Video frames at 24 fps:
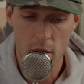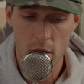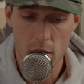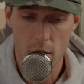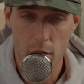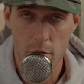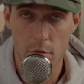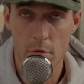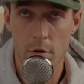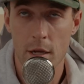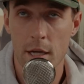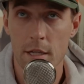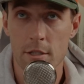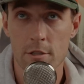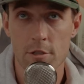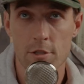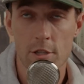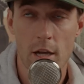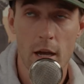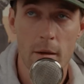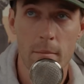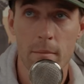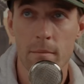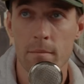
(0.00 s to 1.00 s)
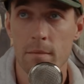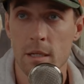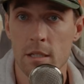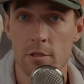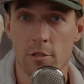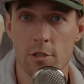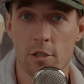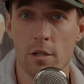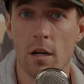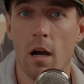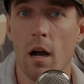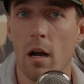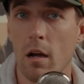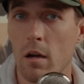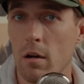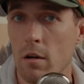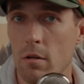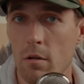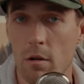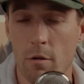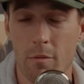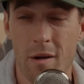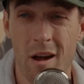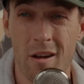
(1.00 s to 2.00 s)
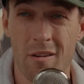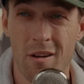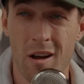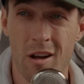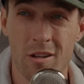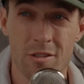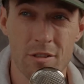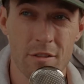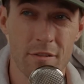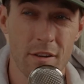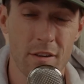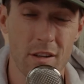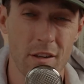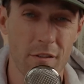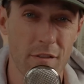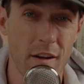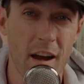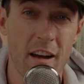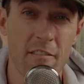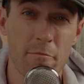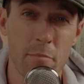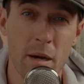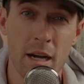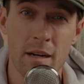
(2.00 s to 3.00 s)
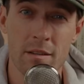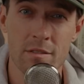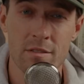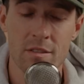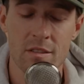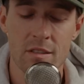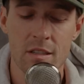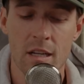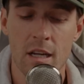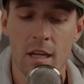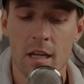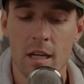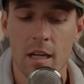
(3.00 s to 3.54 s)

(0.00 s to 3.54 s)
through Hidden Gem in Chicago, around 155 pounds.